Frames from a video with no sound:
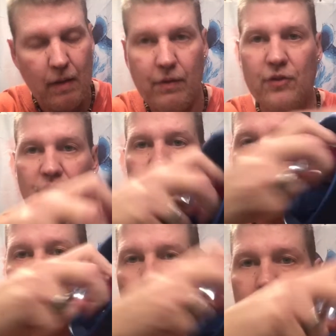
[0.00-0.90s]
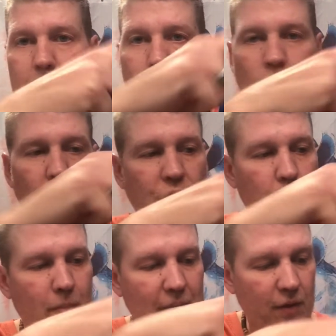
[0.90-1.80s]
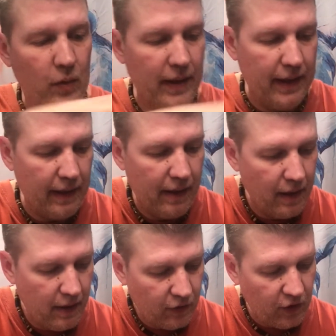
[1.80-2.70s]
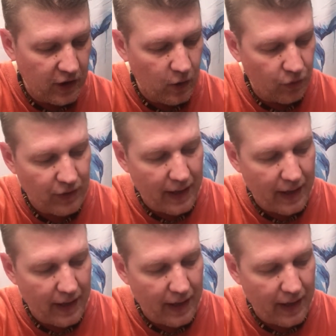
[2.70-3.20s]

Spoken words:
This is a great bowl too, by the way, to use.